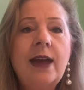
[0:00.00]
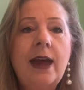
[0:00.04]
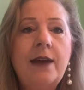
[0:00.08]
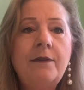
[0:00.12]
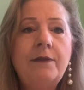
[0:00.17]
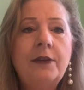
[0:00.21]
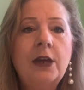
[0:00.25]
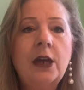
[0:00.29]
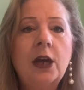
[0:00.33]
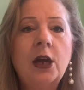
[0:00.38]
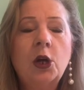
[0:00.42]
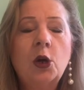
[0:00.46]

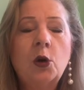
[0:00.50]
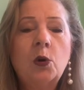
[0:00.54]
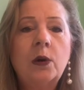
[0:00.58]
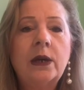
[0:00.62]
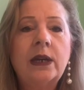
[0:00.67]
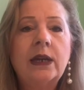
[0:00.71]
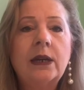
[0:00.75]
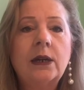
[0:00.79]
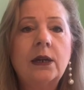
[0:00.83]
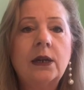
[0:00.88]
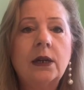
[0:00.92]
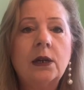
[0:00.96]
having a
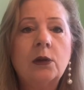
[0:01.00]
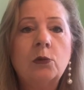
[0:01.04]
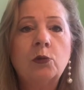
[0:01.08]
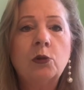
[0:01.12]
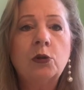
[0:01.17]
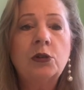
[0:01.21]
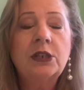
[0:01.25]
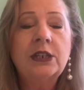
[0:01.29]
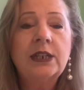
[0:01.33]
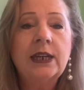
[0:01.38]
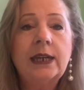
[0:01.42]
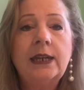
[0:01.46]
quick
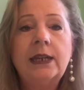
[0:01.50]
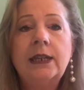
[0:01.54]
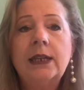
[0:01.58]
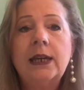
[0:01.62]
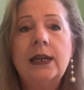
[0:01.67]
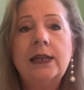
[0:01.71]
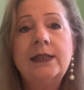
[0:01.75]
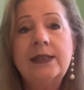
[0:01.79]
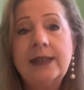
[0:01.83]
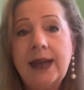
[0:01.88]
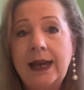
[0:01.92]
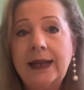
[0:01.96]
routine,
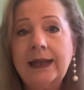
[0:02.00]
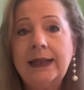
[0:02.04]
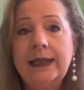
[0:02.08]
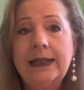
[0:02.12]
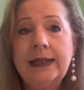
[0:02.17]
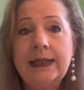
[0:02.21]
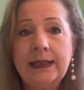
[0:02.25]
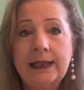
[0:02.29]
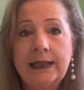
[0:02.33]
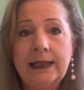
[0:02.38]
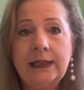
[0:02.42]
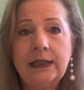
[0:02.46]
a daily
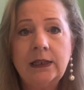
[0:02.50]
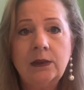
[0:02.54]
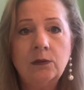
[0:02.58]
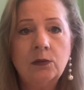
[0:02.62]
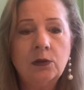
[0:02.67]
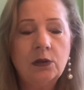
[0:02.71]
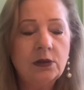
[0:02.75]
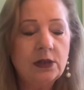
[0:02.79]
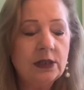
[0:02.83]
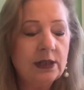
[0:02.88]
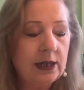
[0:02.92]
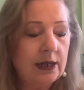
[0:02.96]
cleaning
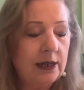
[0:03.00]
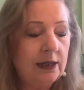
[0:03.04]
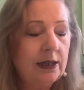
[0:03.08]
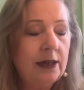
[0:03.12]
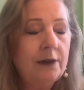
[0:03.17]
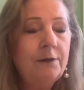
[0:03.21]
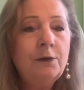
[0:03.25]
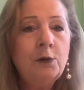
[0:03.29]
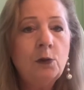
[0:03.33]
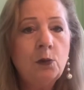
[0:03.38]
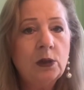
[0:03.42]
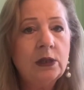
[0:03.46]
routine.
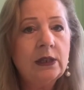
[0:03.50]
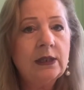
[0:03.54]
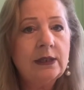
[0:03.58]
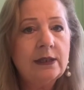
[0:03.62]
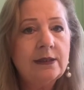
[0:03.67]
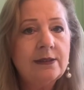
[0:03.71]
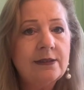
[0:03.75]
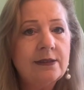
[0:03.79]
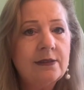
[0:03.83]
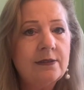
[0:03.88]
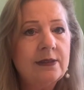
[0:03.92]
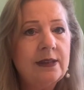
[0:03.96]
If you want a
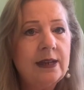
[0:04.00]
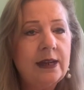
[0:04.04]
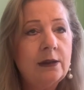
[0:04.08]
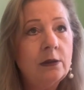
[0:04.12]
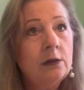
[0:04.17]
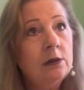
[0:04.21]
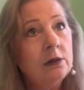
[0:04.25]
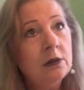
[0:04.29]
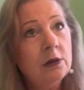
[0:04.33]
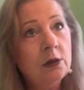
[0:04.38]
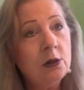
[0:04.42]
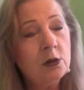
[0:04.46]
list of that,
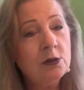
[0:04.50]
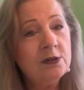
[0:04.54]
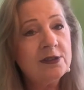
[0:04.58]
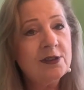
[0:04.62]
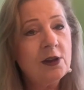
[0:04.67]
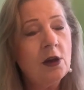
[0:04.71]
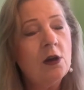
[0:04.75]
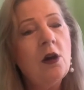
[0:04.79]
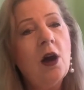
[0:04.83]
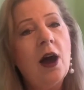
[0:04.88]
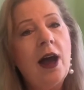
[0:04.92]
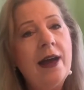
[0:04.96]

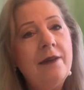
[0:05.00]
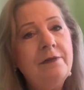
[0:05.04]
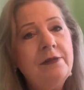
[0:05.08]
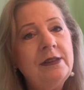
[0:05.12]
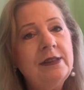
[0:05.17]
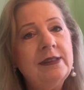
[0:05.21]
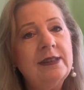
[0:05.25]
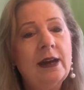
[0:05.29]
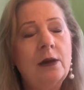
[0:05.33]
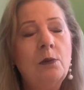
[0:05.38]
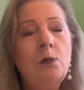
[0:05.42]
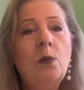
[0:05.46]
also, I haven't
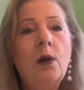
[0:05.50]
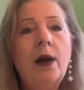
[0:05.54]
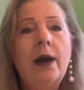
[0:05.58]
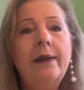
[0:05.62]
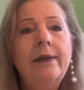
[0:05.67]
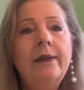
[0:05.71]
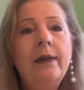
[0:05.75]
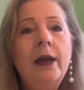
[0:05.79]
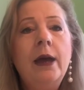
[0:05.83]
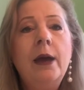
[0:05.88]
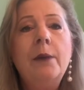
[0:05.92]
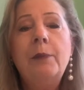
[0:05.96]
done
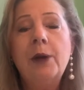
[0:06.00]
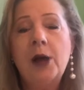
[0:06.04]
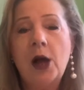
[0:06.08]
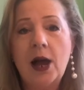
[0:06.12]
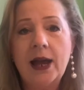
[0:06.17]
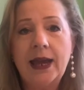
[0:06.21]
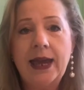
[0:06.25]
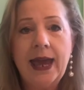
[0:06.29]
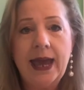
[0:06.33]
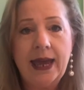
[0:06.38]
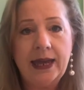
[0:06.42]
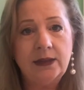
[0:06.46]
one, but I
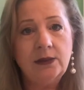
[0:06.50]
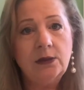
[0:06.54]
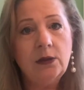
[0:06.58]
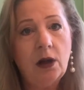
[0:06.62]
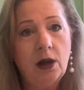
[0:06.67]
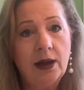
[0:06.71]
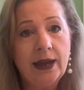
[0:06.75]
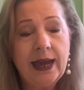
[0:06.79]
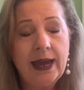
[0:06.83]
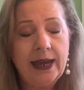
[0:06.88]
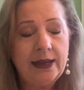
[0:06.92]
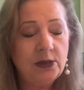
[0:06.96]
can
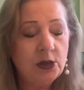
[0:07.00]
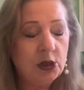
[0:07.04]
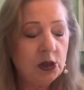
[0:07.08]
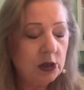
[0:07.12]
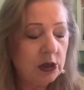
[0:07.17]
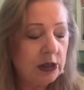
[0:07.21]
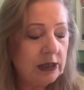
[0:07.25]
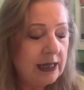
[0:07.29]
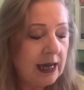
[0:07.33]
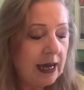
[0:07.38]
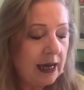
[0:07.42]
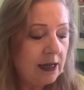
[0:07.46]

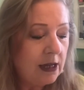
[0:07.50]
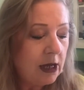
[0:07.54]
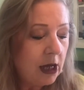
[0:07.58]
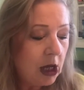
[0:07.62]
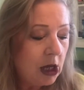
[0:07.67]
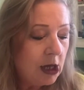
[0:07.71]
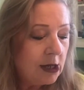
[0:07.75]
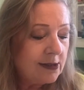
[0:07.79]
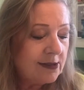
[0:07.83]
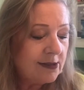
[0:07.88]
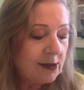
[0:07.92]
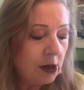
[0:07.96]
do that.
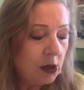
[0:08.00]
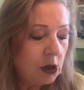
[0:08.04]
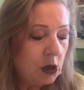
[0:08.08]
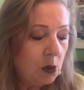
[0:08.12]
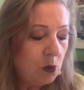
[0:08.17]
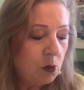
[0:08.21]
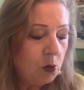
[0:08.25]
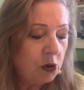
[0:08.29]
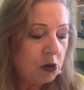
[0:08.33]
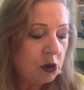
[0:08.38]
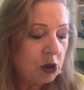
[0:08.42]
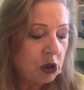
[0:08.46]
So you
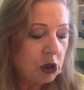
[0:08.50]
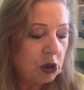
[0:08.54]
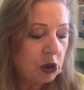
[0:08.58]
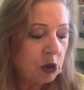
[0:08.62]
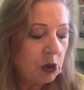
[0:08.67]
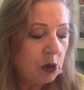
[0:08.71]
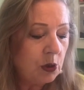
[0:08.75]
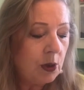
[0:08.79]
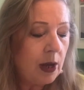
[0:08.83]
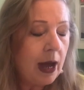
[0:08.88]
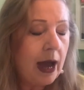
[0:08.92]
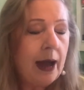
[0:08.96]
want
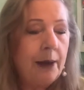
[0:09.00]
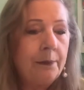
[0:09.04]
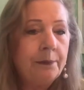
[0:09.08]
to